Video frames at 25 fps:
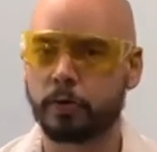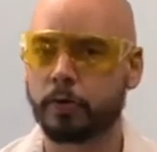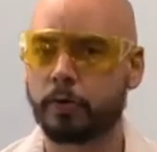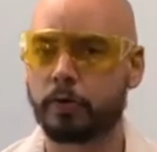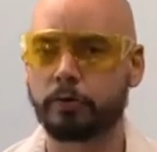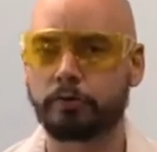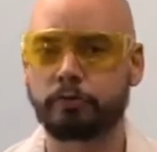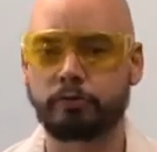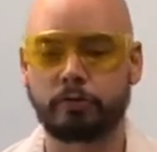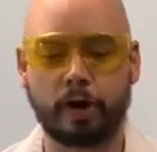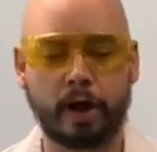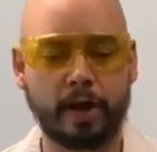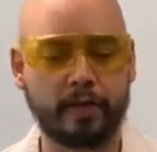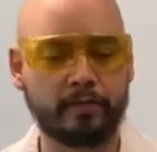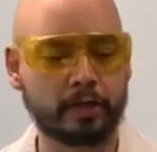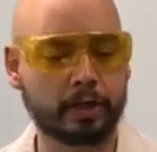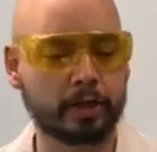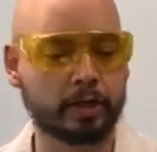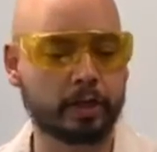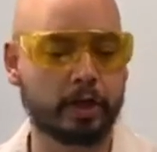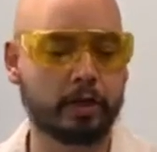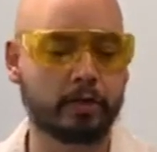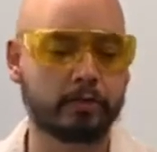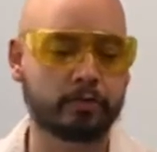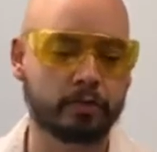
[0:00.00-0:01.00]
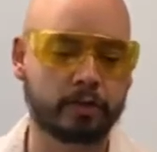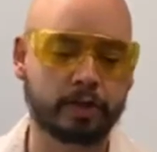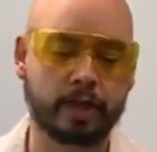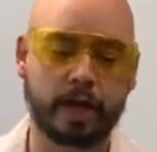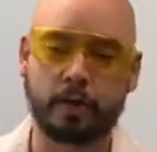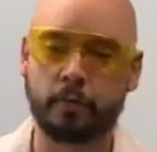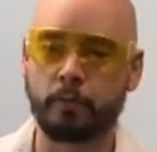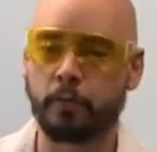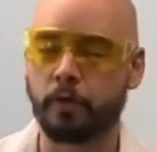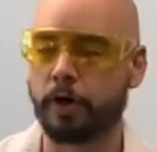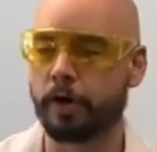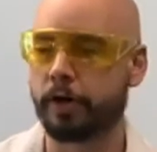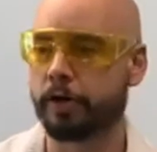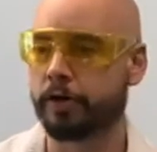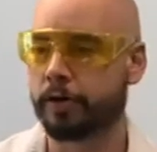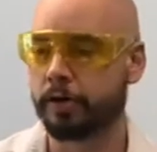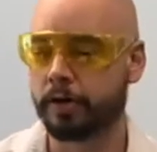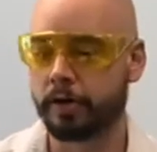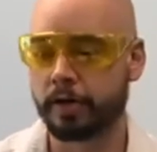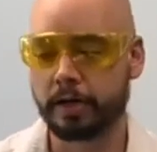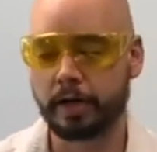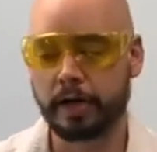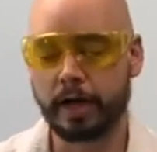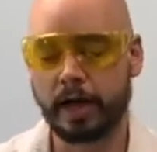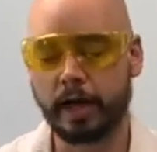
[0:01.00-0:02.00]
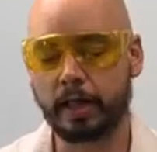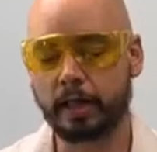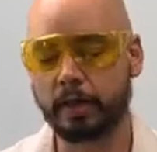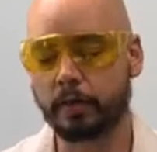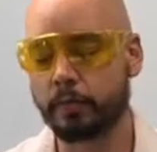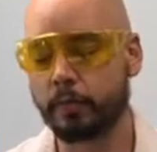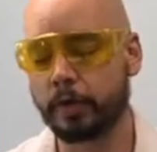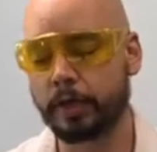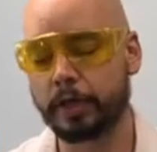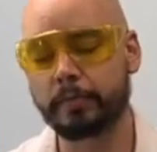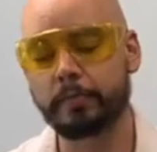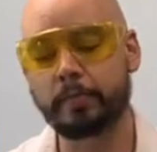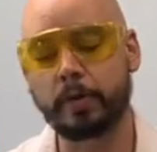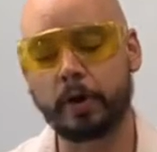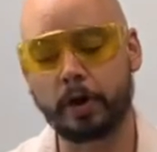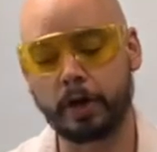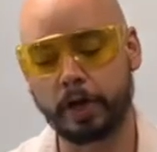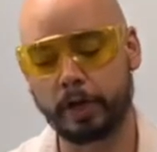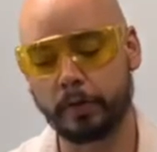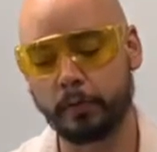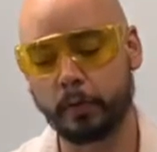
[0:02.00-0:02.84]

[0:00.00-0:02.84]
old driving gloves or that one Halloween party,